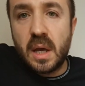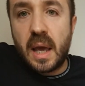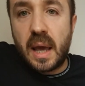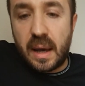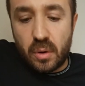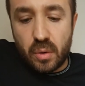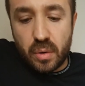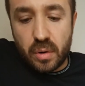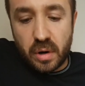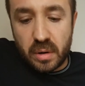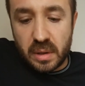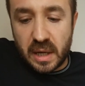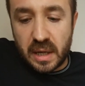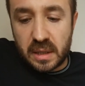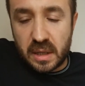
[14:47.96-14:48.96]
Or
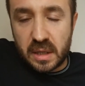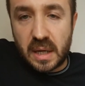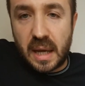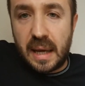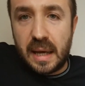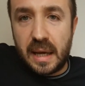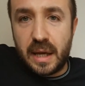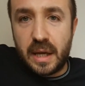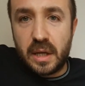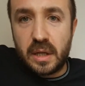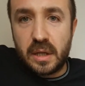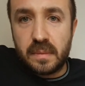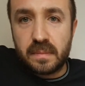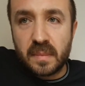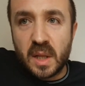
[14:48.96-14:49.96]
like this,
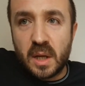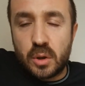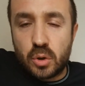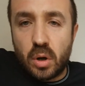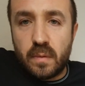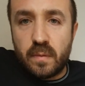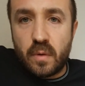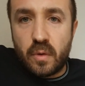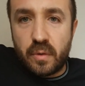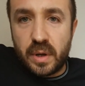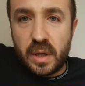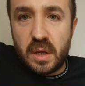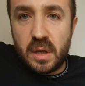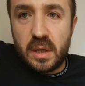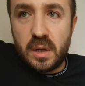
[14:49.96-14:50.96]
hey, don't
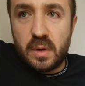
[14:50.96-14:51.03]
worry,